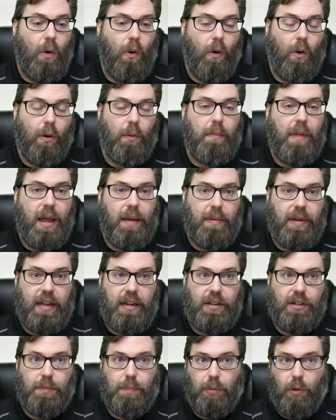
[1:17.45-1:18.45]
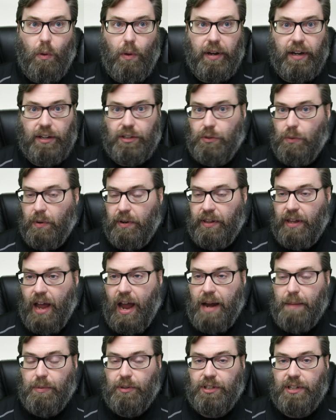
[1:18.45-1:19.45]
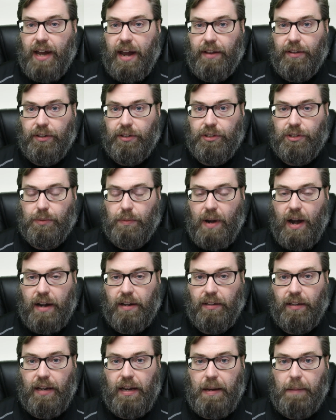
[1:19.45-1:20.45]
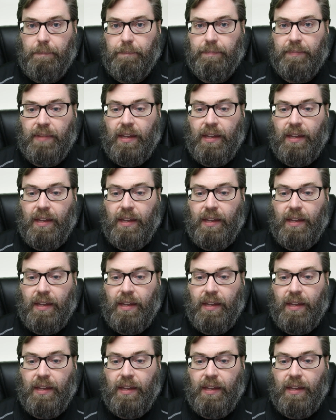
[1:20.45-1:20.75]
or maybe deploying it to one of the hyperscalers directly.